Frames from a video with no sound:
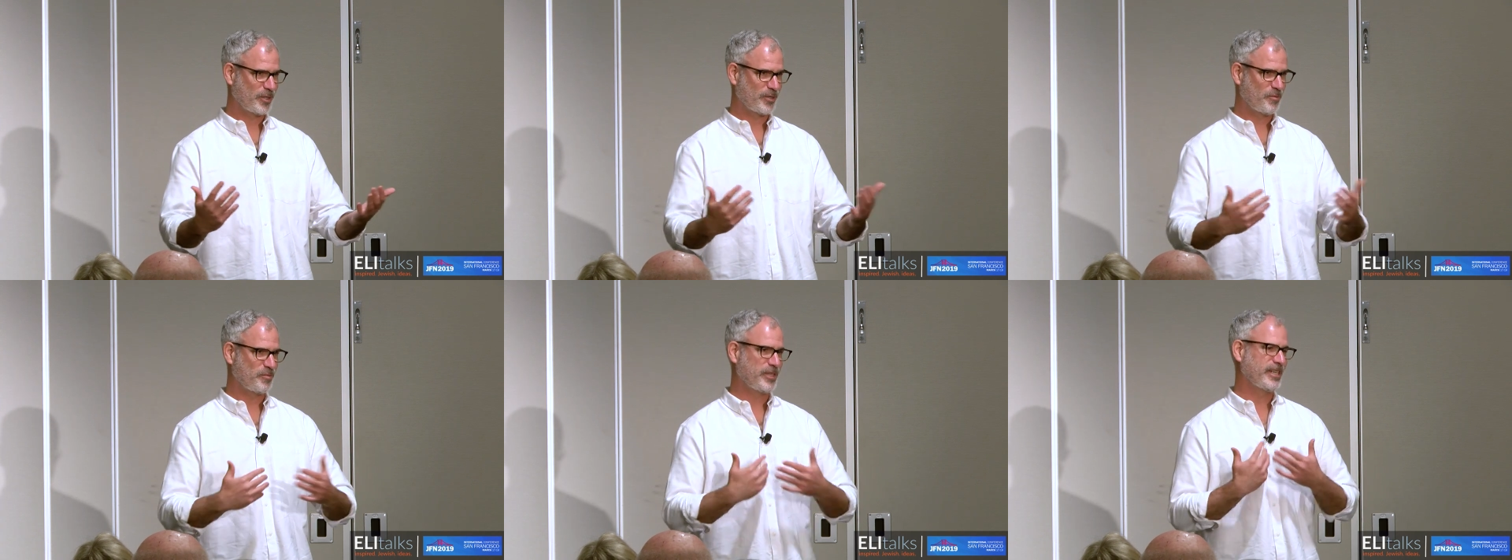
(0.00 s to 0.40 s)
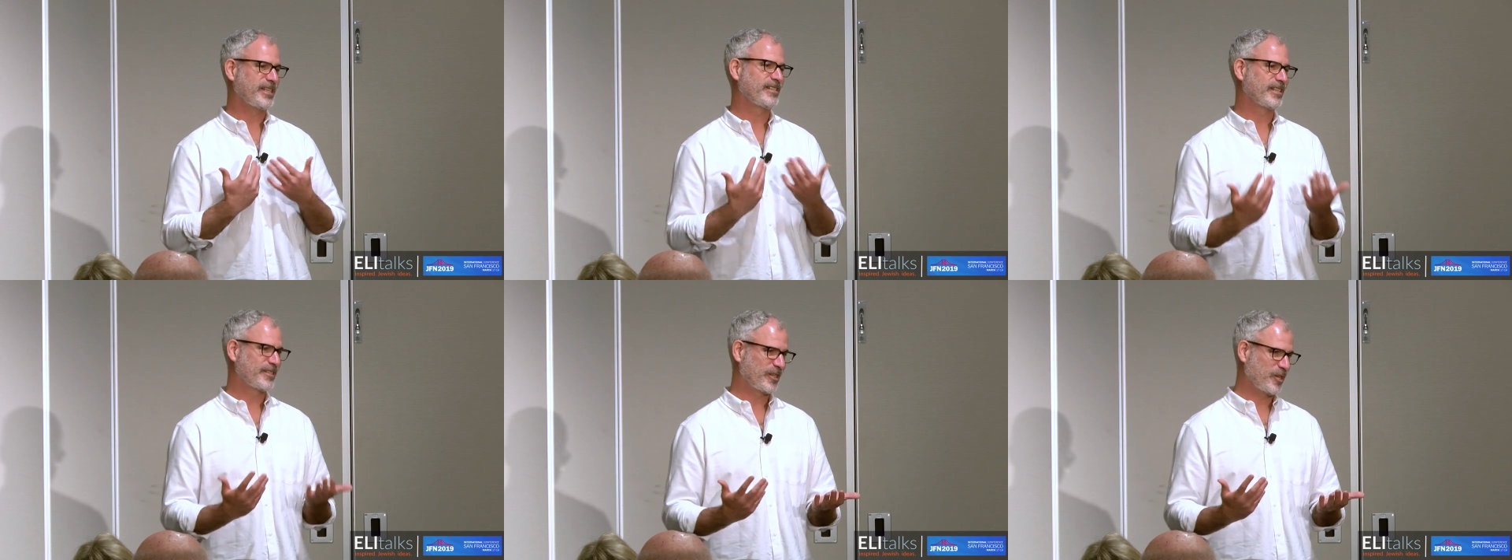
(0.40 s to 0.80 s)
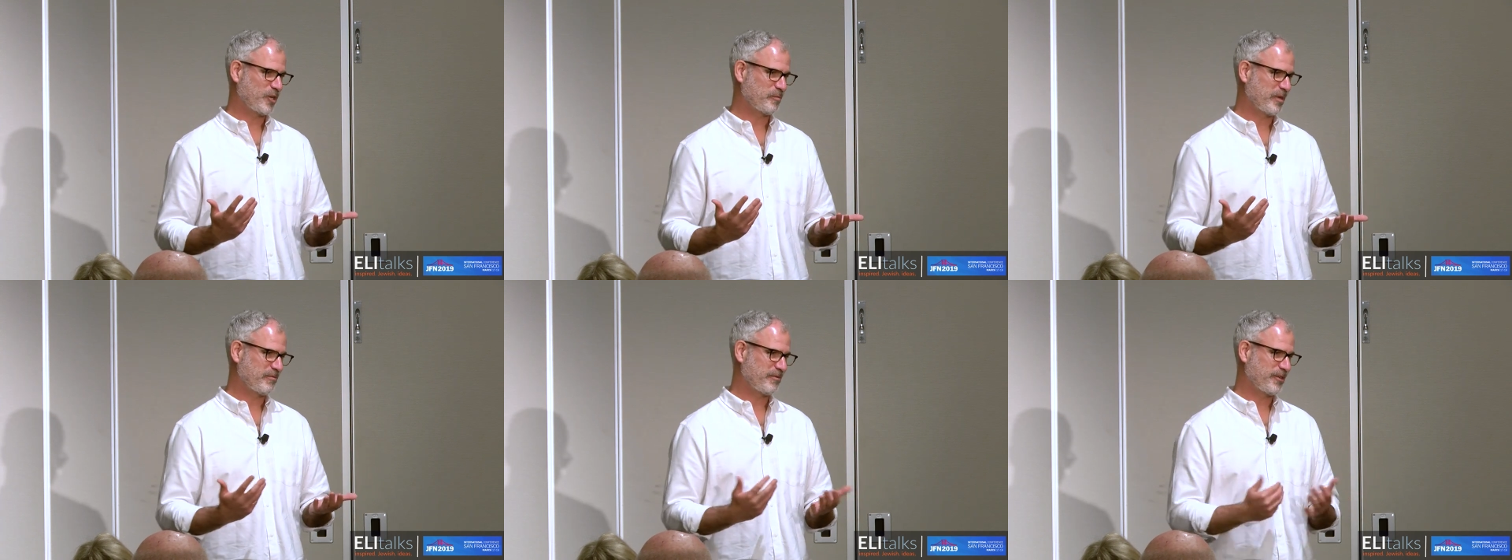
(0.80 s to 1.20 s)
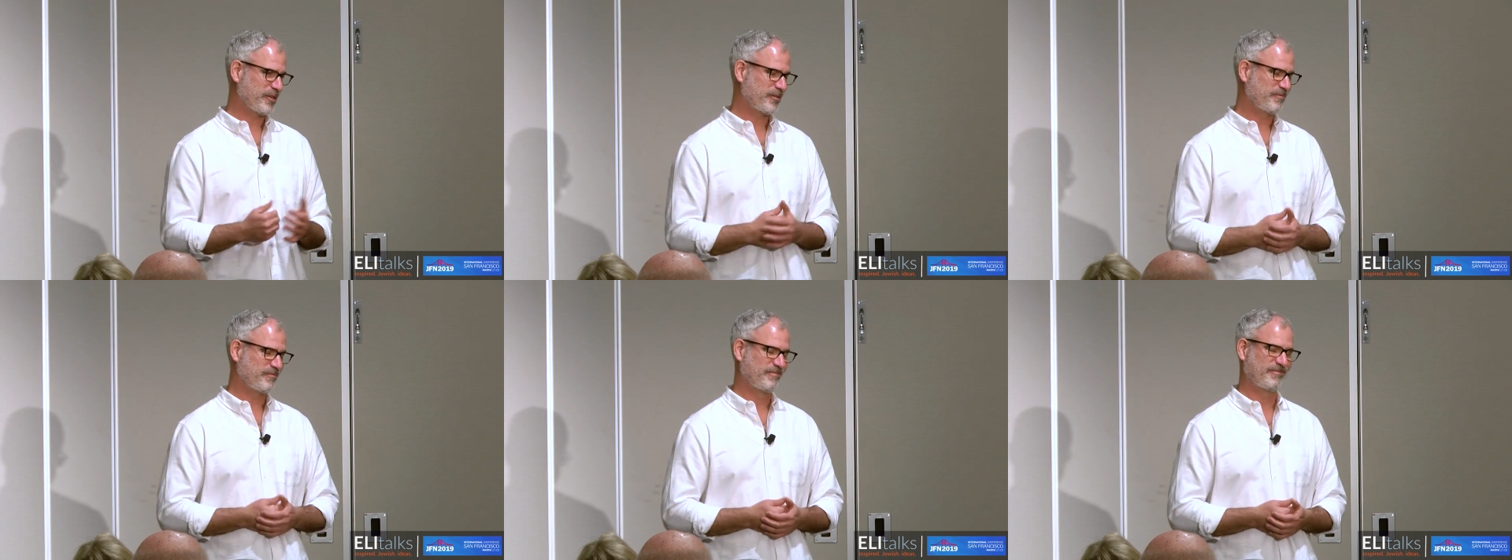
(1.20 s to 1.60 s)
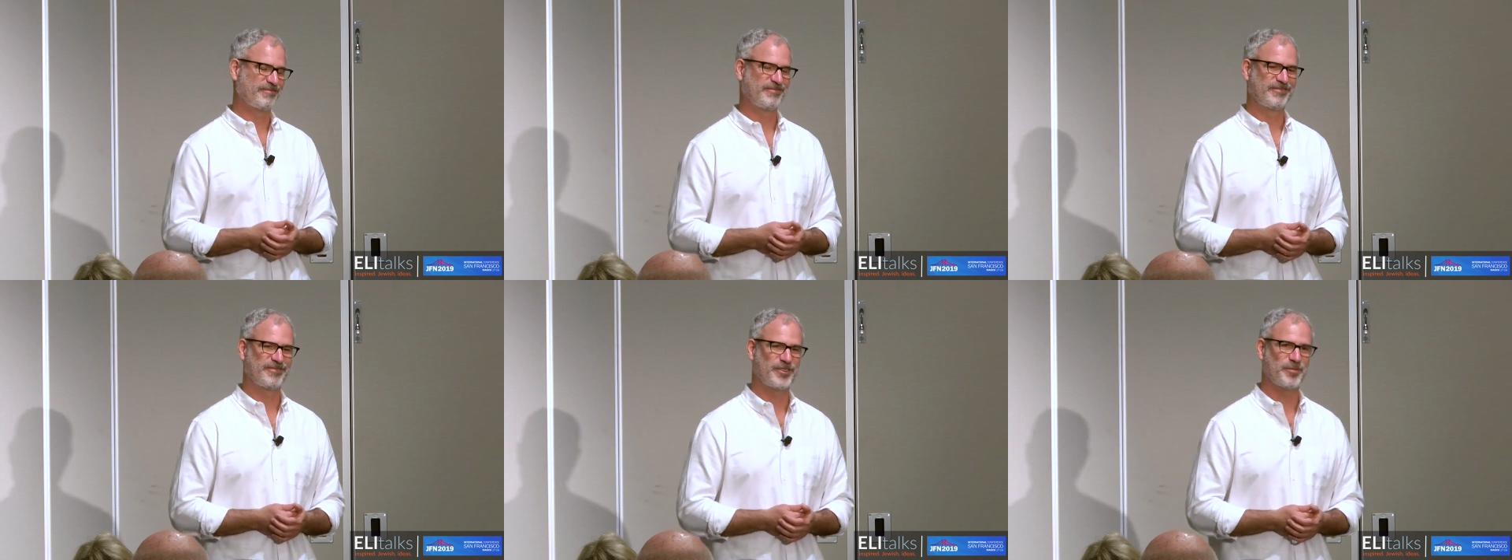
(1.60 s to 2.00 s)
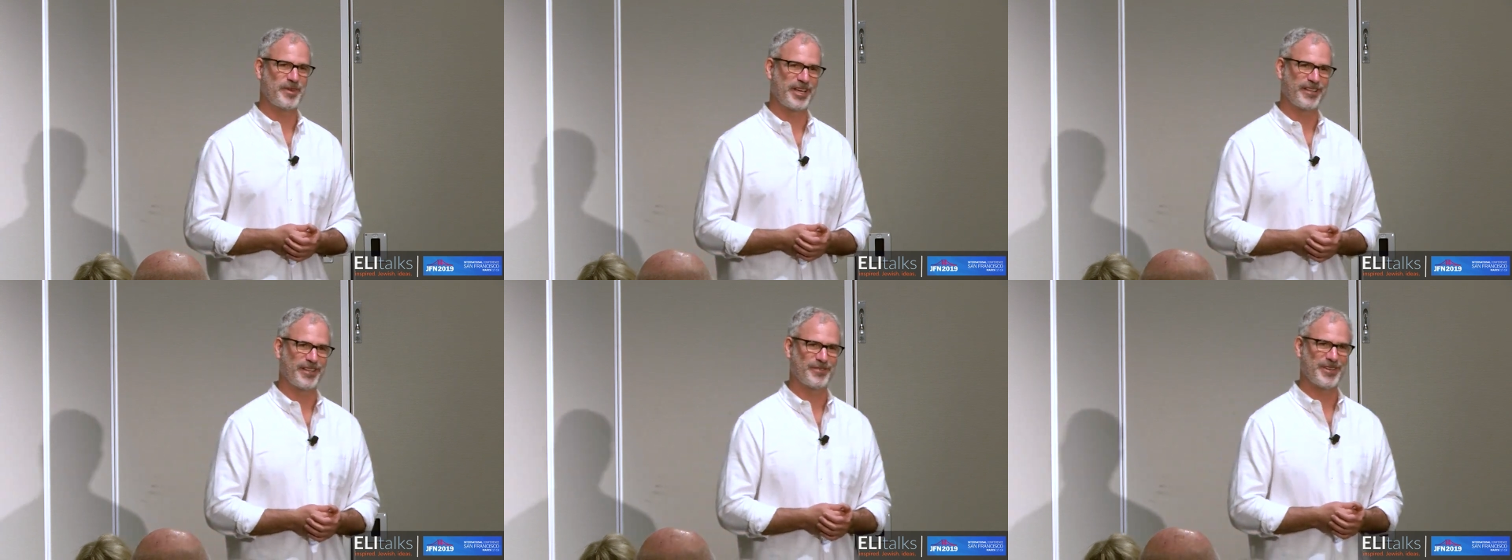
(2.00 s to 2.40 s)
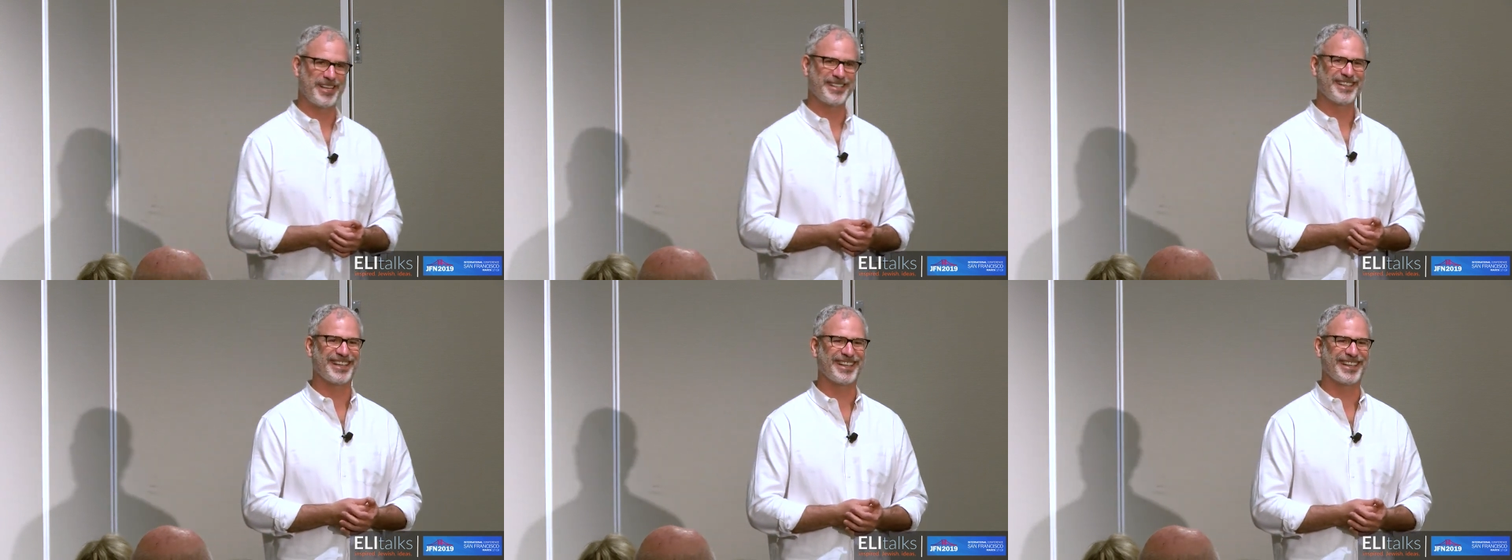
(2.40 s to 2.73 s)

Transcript: So please excuse me for, for being a little bit.